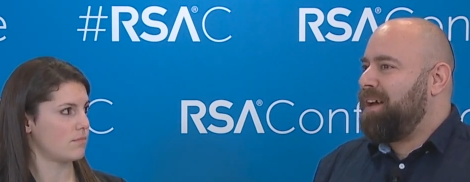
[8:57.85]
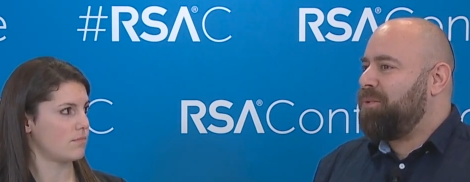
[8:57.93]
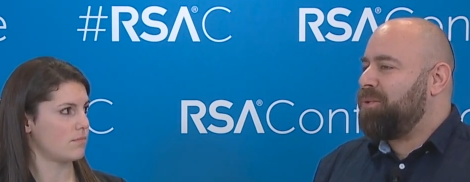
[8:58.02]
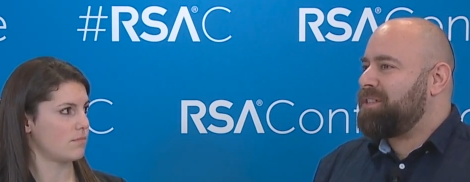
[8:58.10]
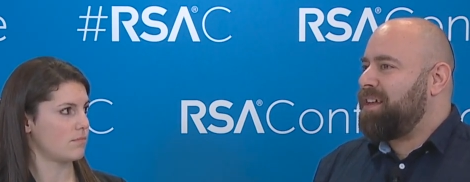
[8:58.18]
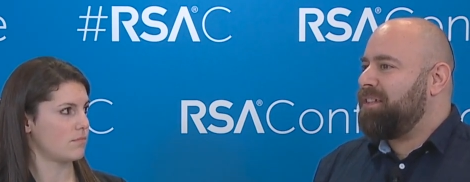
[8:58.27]

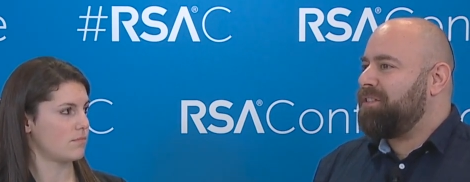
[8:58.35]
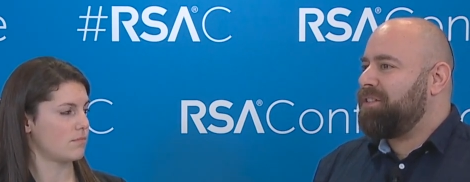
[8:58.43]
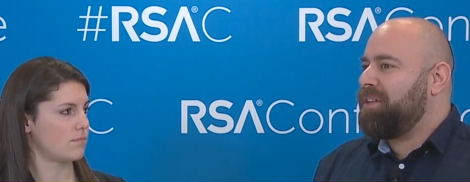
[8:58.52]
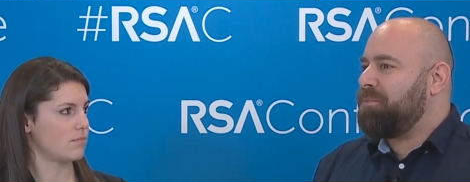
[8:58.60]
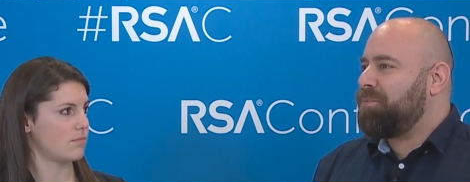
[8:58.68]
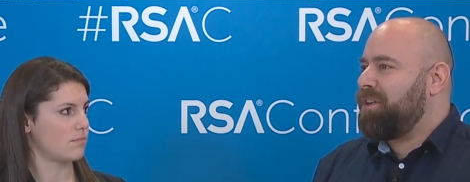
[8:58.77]
Speaker 1: I was
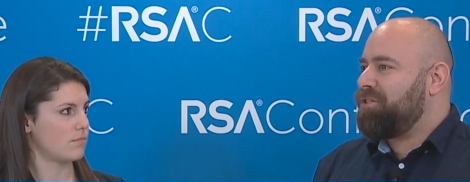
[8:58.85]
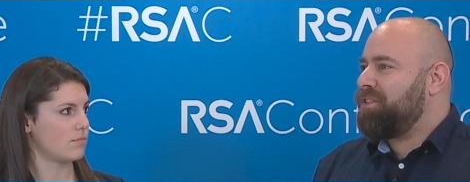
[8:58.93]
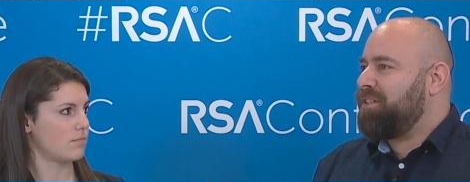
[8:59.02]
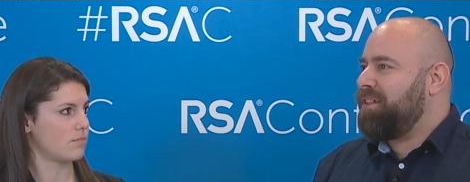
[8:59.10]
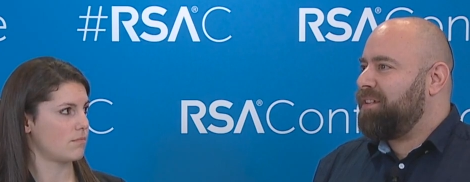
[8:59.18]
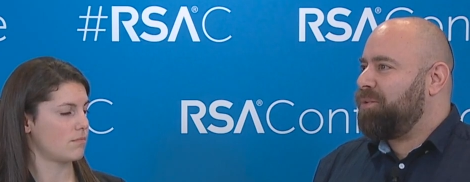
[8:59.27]
under the
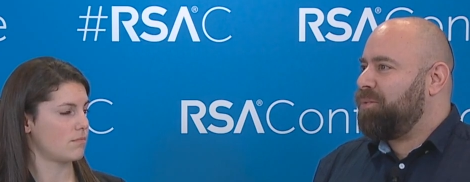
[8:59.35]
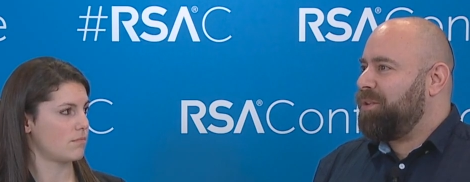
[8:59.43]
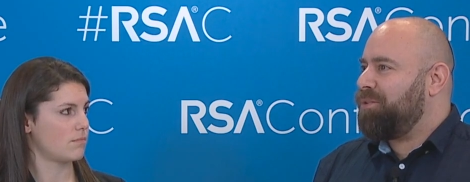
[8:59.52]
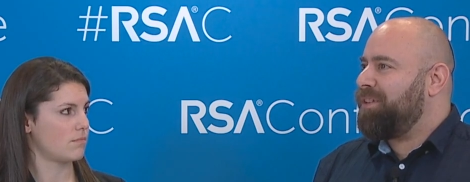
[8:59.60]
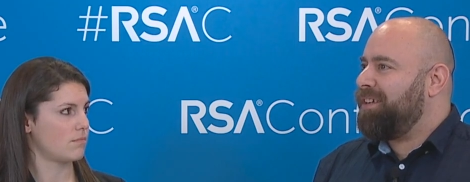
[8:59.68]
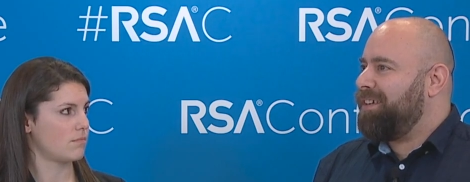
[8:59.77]
impression that
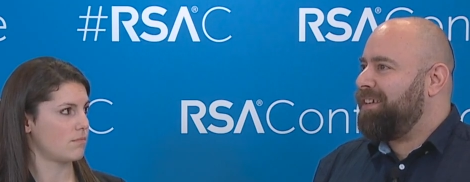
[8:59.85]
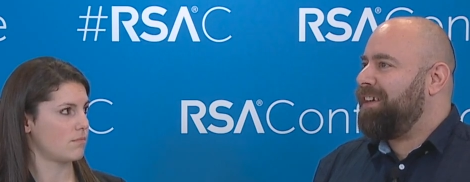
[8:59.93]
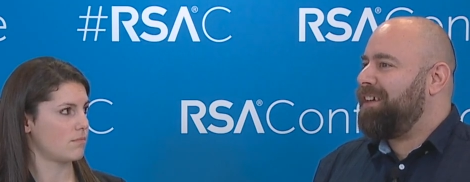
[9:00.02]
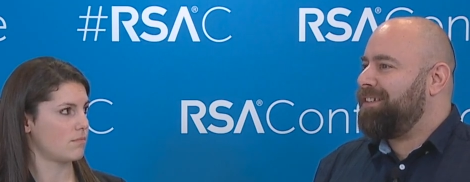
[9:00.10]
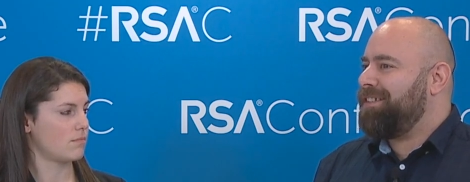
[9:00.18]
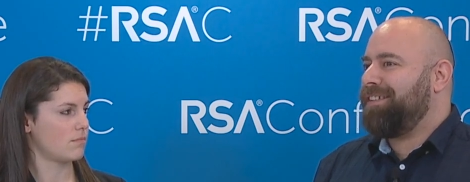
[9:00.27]
we
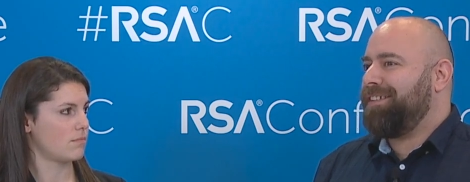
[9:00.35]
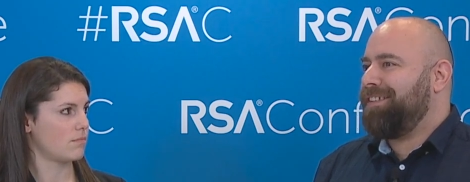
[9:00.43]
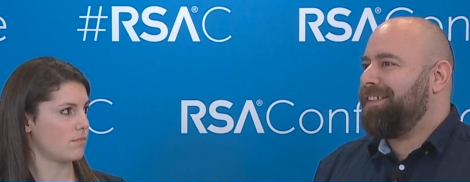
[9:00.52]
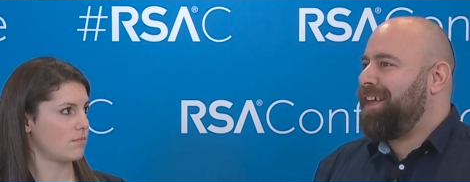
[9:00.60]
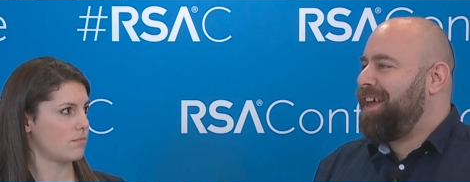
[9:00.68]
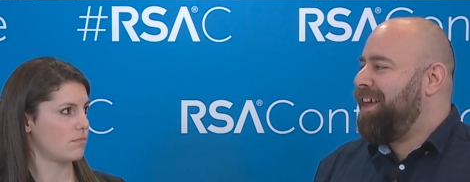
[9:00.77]
really hit
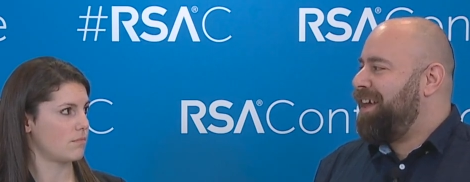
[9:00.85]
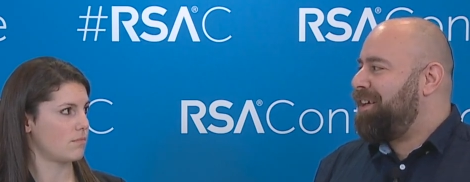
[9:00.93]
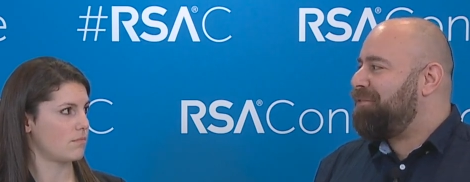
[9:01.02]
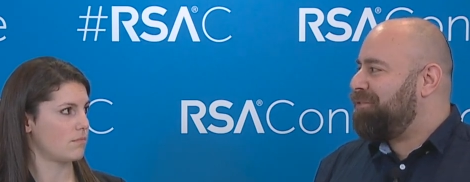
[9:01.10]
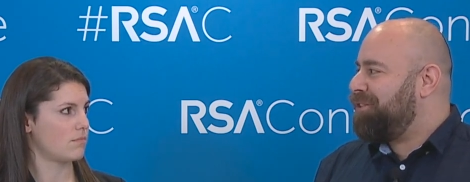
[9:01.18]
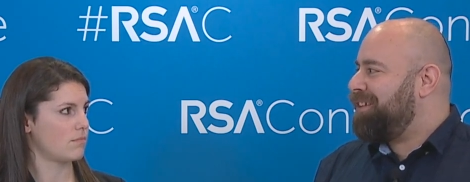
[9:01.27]

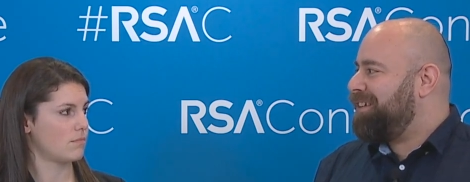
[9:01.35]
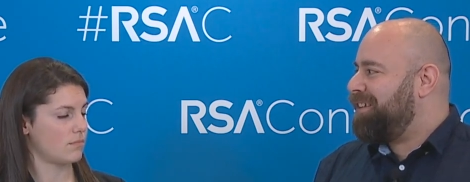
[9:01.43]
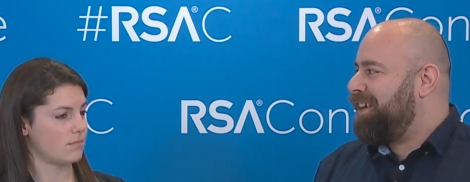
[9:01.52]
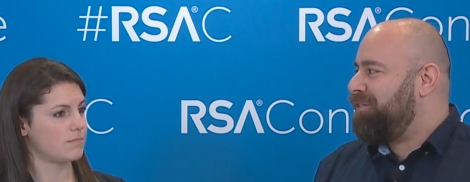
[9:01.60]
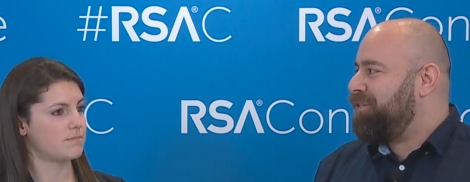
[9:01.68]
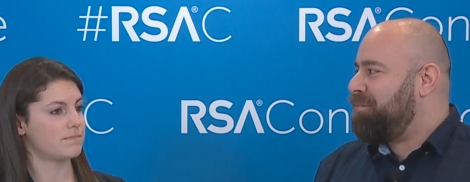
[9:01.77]

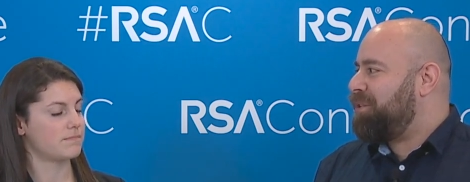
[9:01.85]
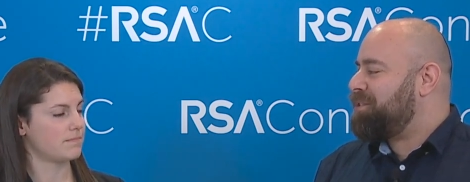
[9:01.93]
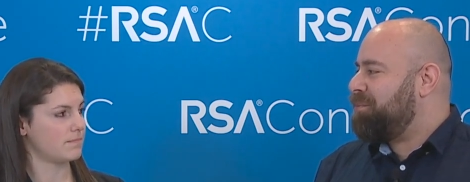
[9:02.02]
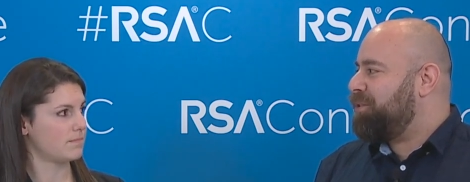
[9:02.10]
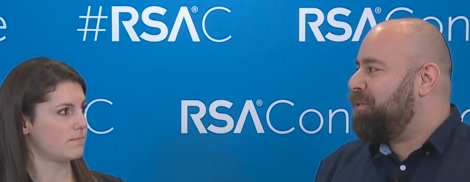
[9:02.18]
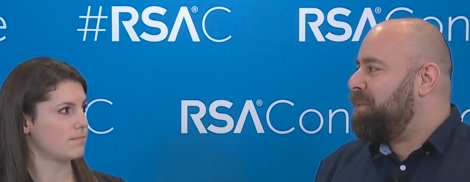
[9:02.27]
every every
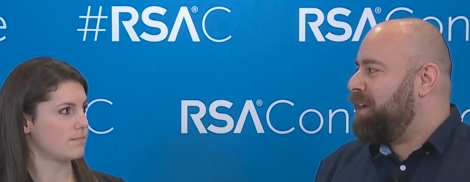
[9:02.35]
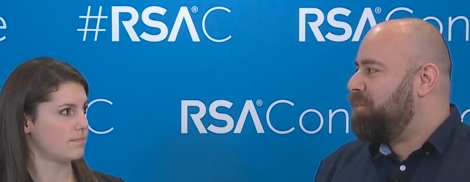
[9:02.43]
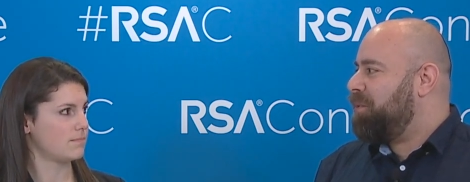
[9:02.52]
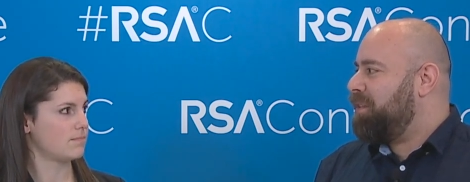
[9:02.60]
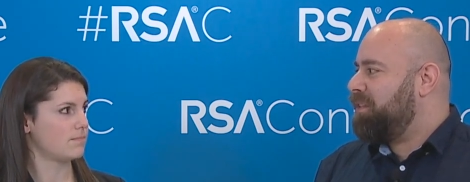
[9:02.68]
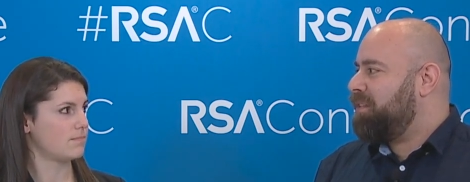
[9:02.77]
possible
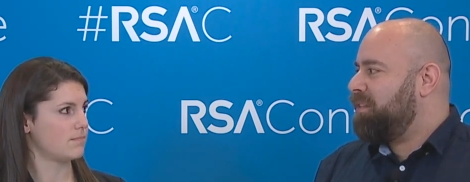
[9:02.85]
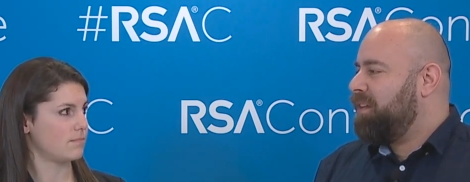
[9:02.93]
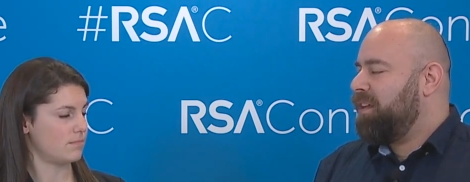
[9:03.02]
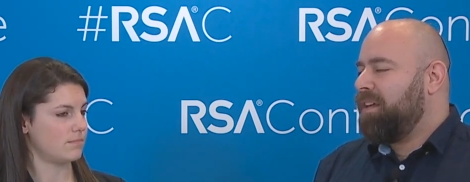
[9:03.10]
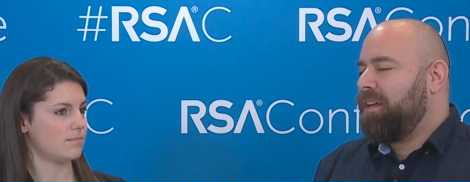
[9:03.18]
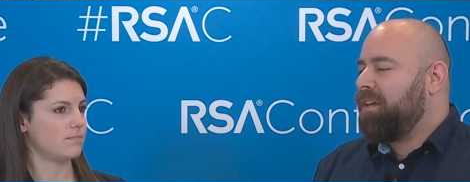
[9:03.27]
domain with it,
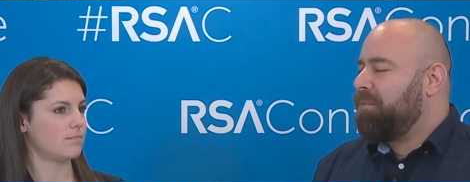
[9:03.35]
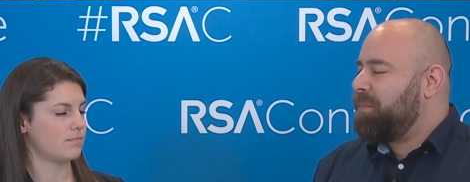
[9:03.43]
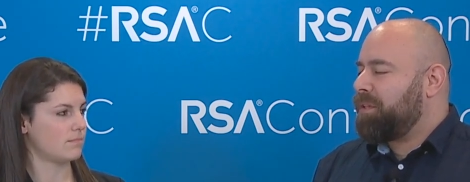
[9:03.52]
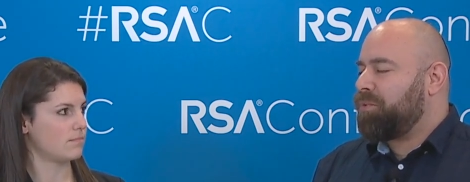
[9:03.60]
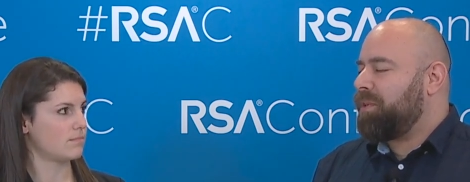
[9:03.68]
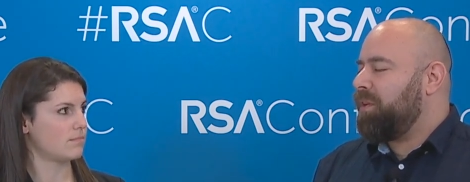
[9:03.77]
mm-hmm.
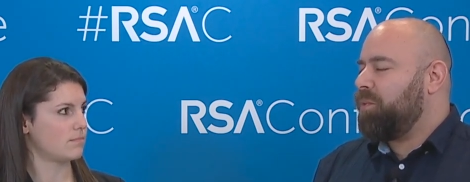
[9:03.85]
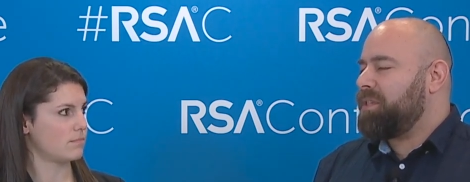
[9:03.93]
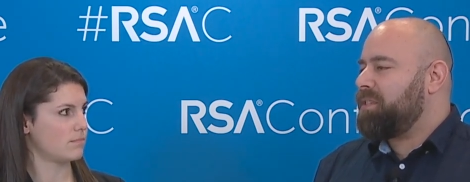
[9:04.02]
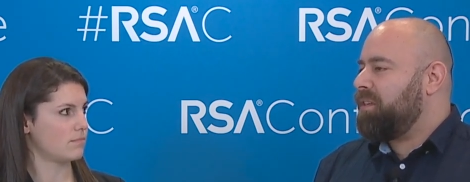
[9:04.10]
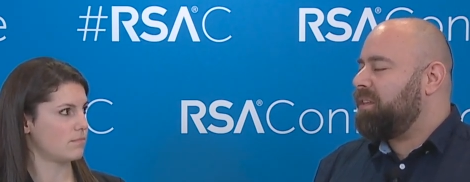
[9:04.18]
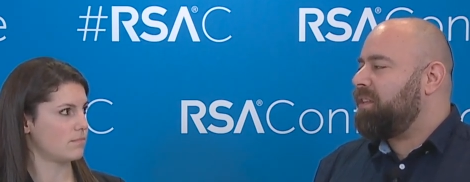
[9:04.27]
but really we